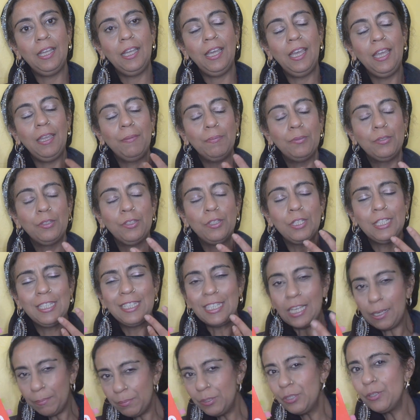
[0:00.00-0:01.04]
able to
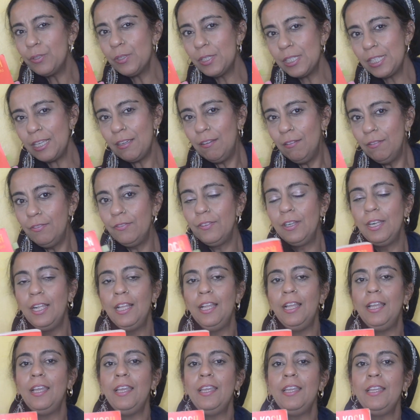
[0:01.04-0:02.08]
adapt yourself
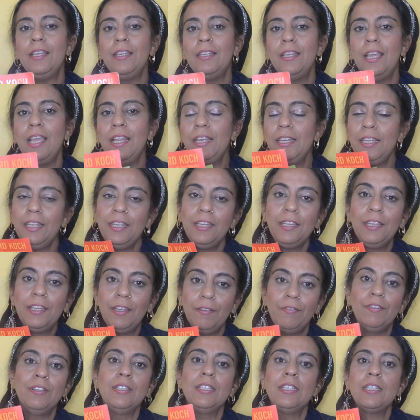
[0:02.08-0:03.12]
in any
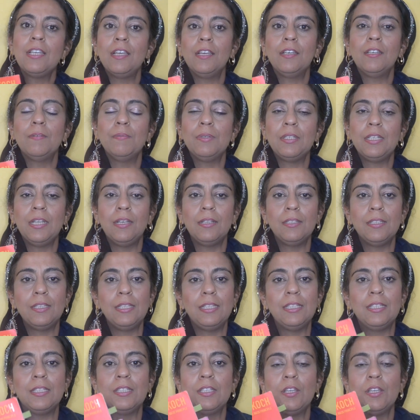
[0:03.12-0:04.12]
given circumstances.